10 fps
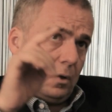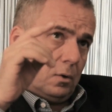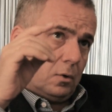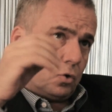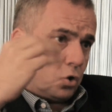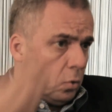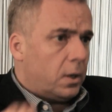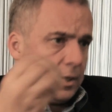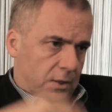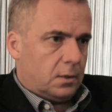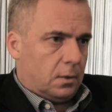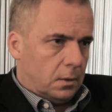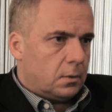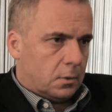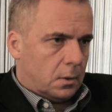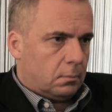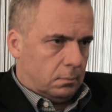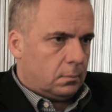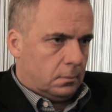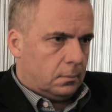enjoying sitting in the sun.
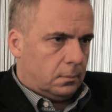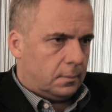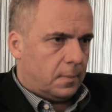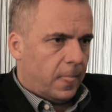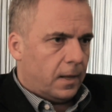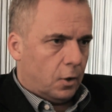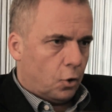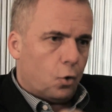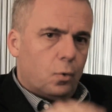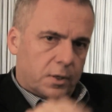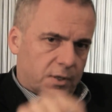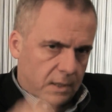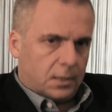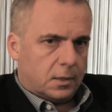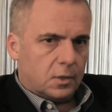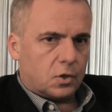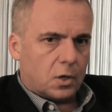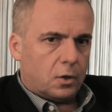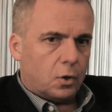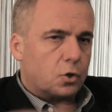Go and sit in the
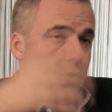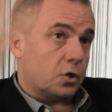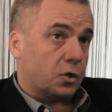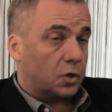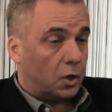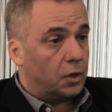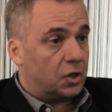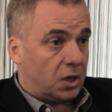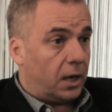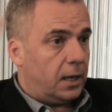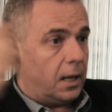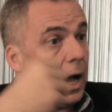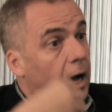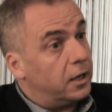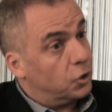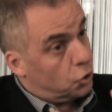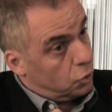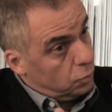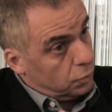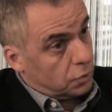sun, not just the sun is shining. I
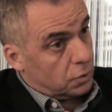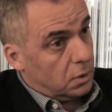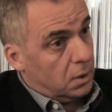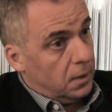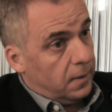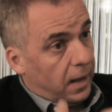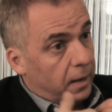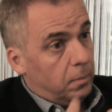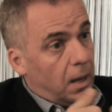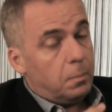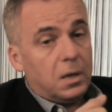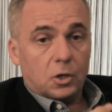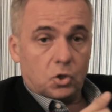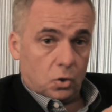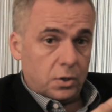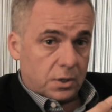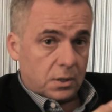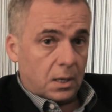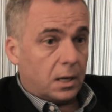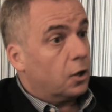choose. I make a
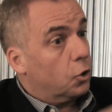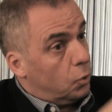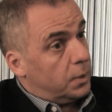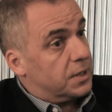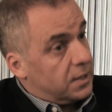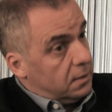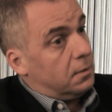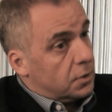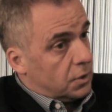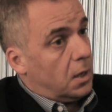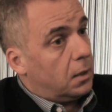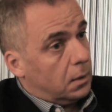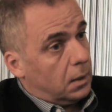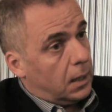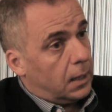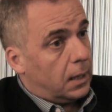choice, and I go and sit in the sun, and